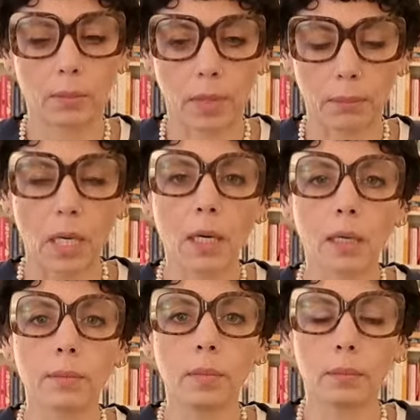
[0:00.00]
my
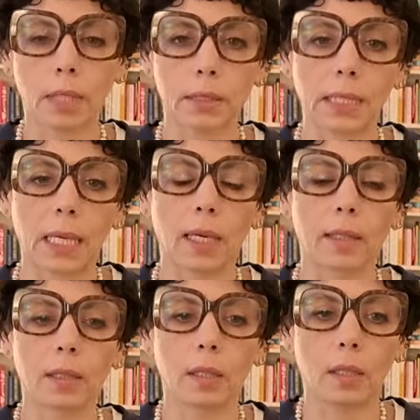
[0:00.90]
mom, my
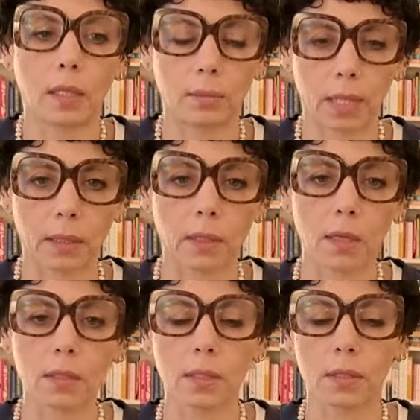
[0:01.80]
dad, and my
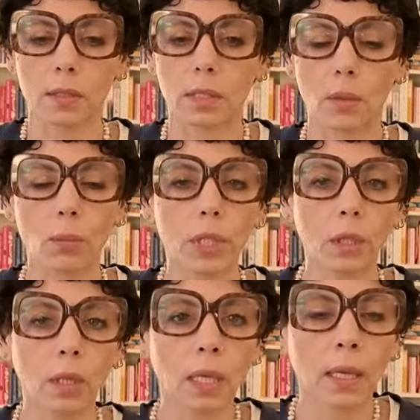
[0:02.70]
cousins. And
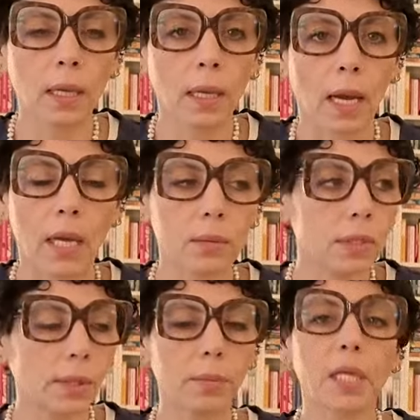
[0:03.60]
I
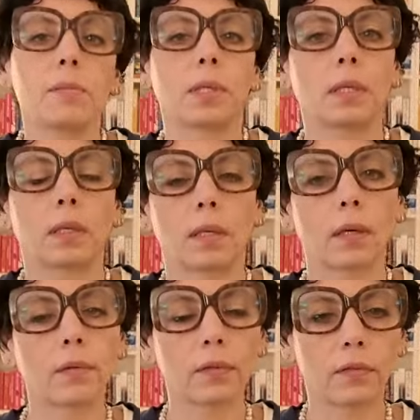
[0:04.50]
was the baby
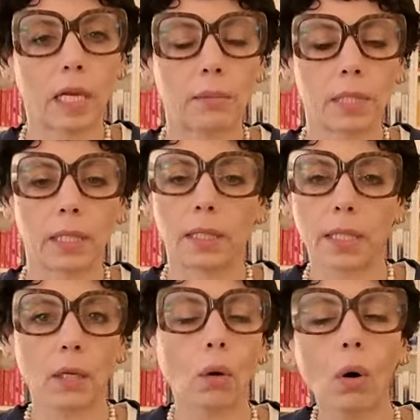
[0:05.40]
of the family, and
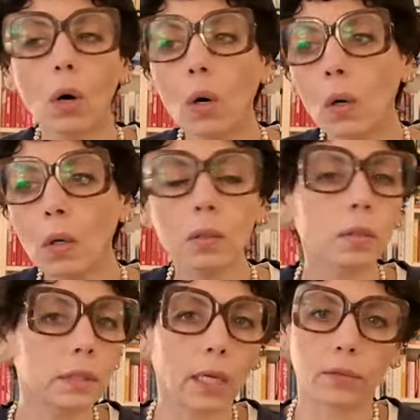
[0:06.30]
they all
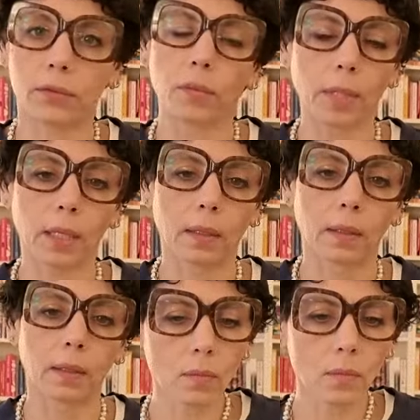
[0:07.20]
looked out for me.
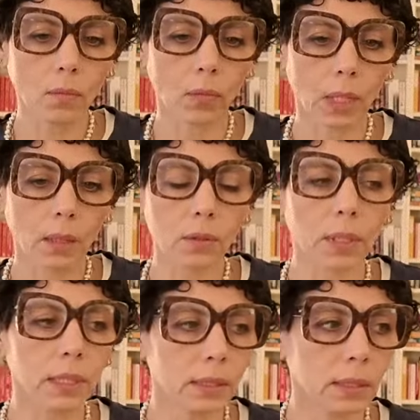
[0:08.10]
So I
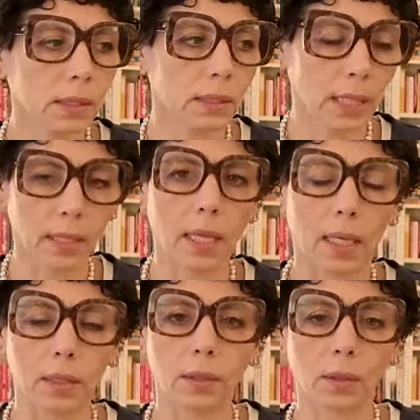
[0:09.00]
need to say
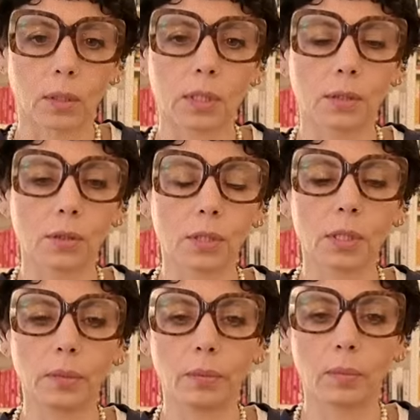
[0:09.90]
that, because
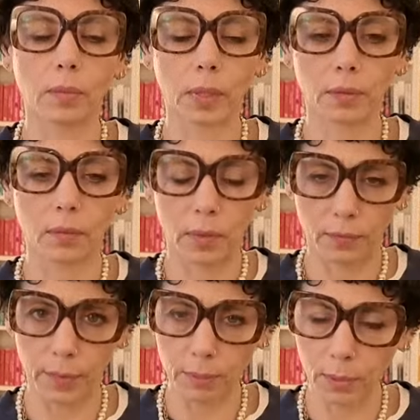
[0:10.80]
usually
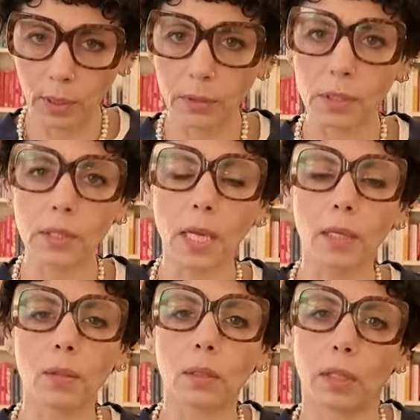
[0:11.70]
if people
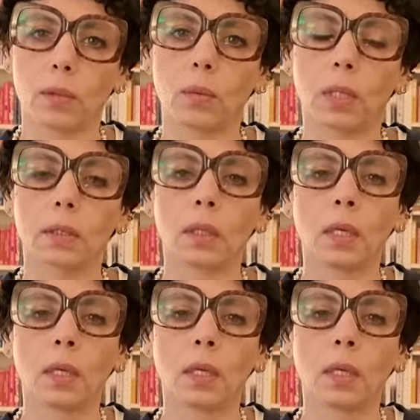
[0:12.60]
understand like what,